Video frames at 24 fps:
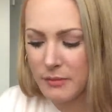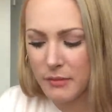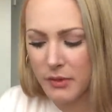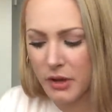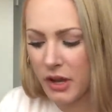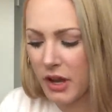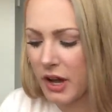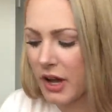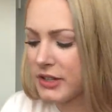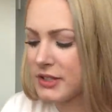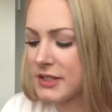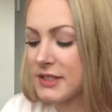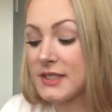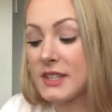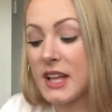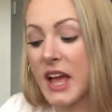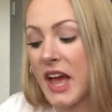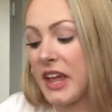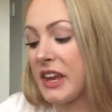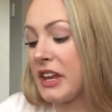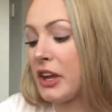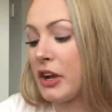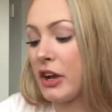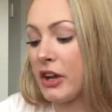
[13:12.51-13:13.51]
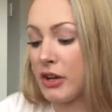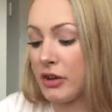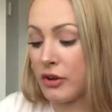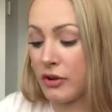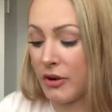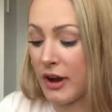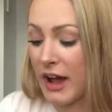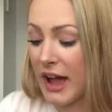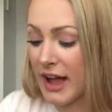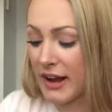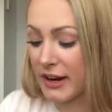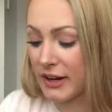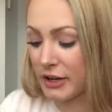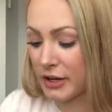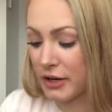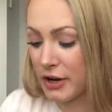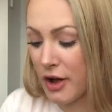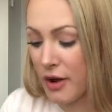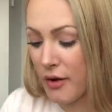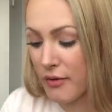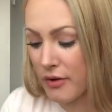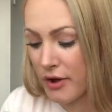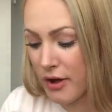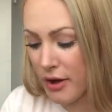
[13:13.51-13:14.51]
And not just any cracker,
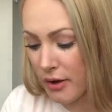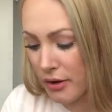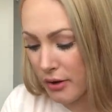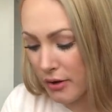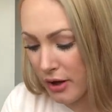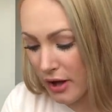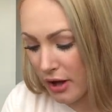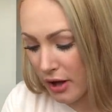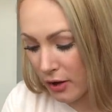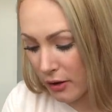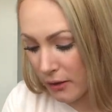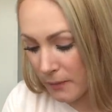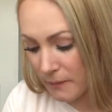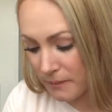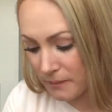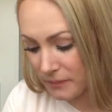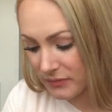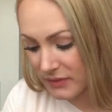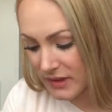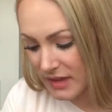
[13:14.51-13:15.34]
no, no, no.